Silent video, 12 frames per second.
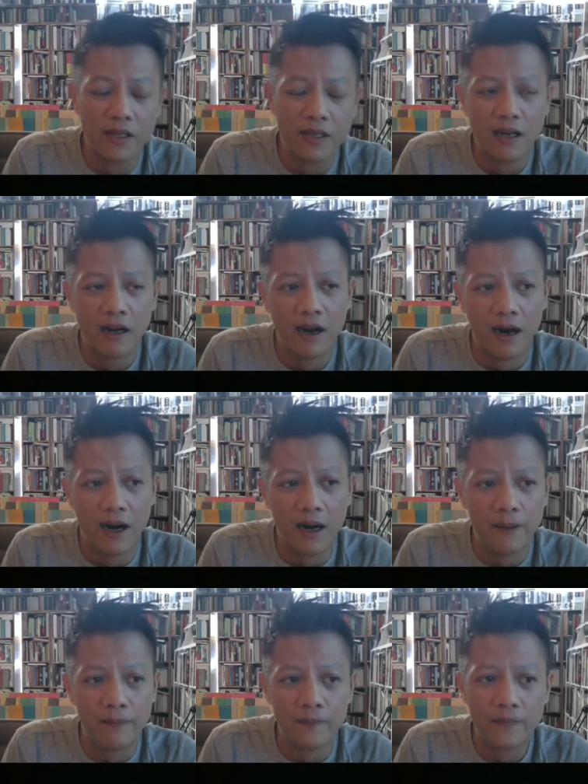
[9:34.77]
Mm-hmm.
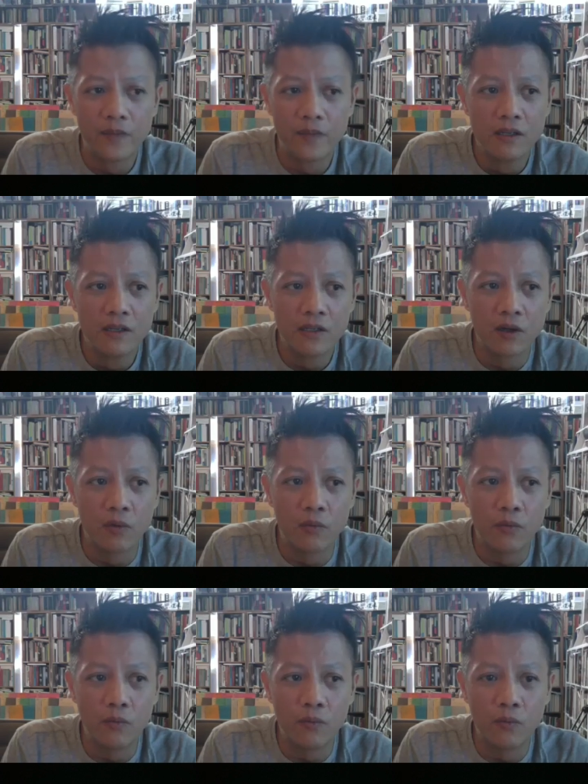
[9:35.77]
Um,
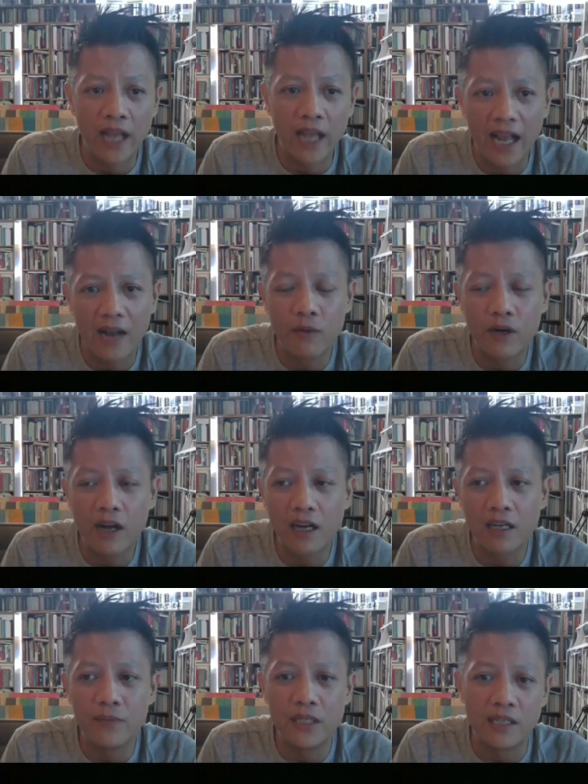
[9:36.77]
so we ha- we're not
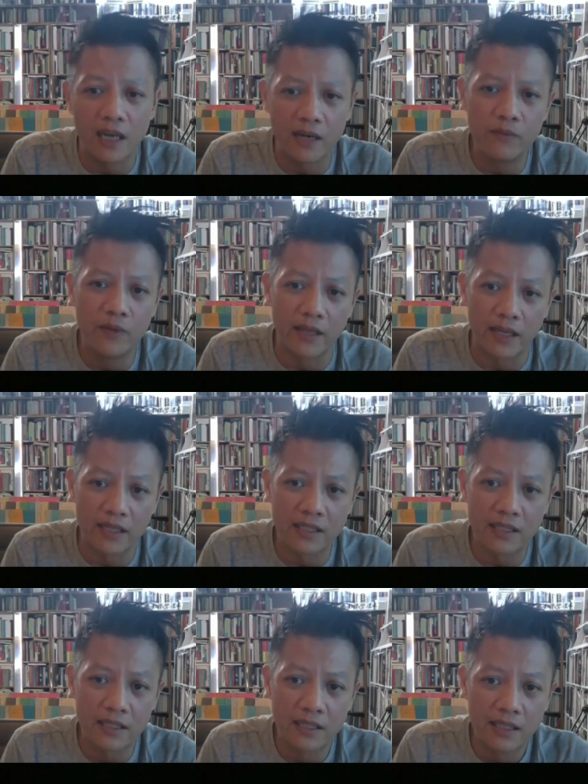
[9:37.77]
going to be done with
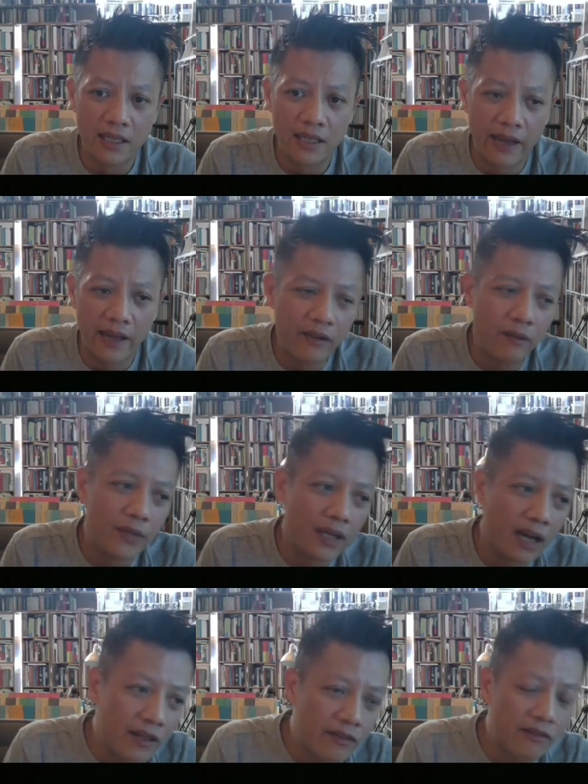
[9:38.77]
this, and there'll be
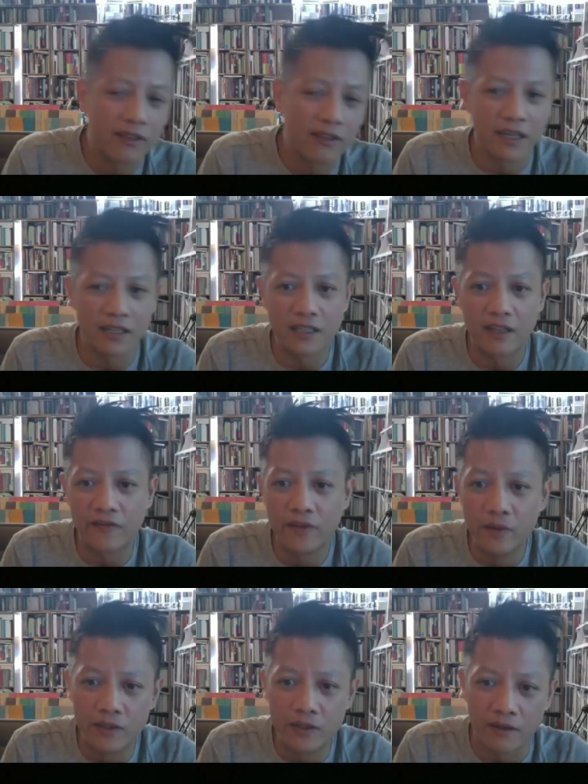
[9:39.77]
other things in the
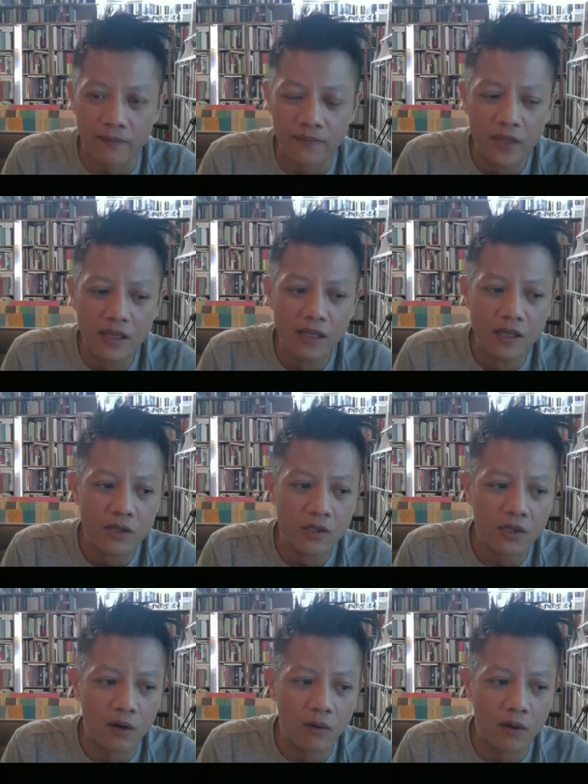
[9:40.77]
future.
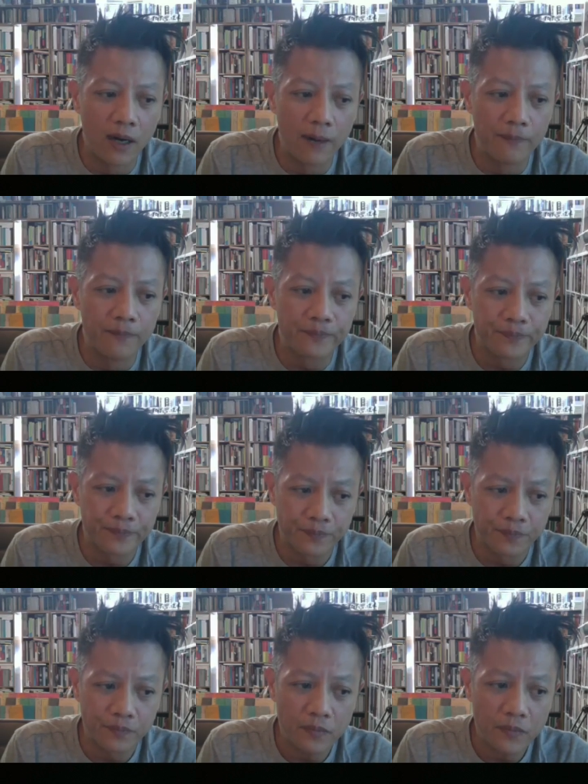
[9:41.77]
So, um,
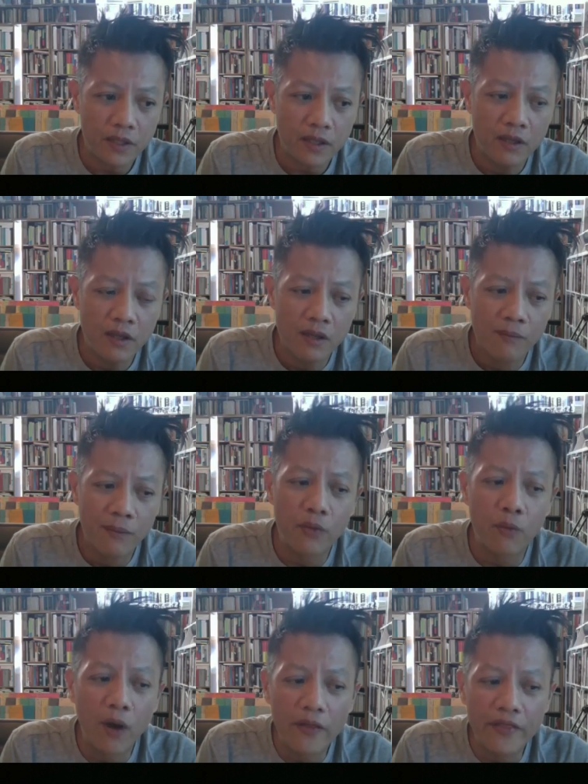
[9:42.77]
but the
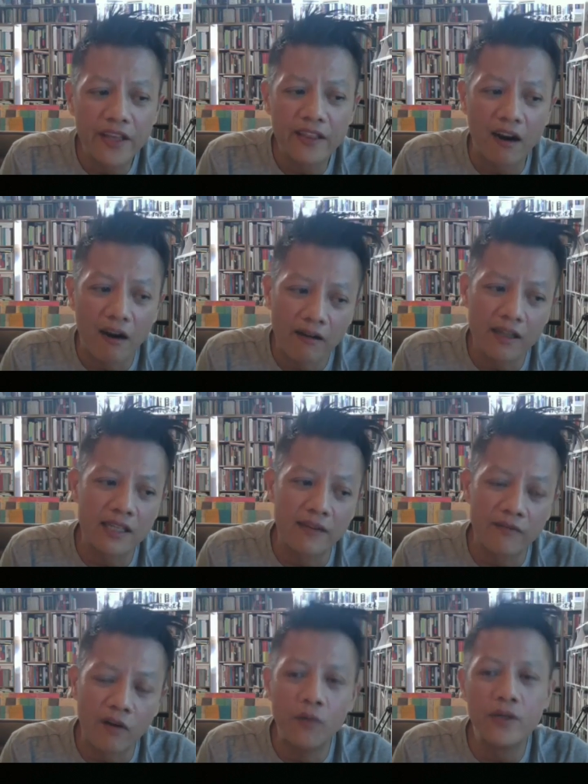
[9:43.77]
one thing that artists
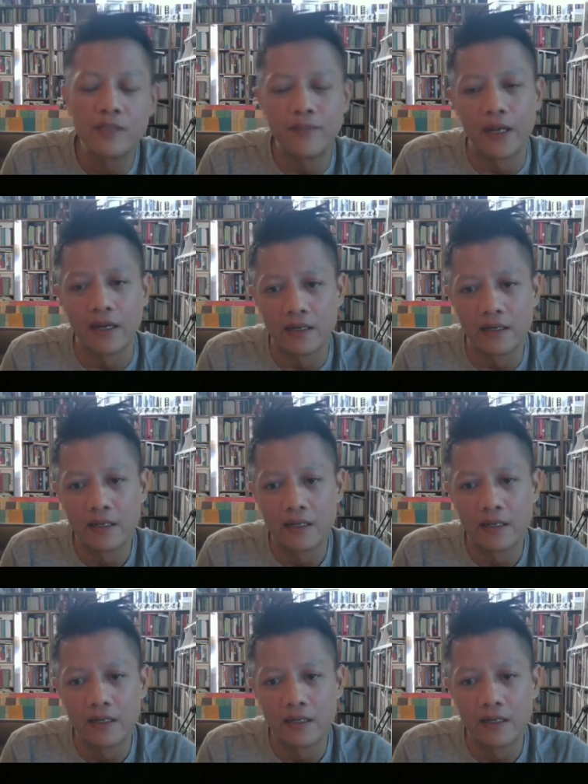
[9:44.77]
have always been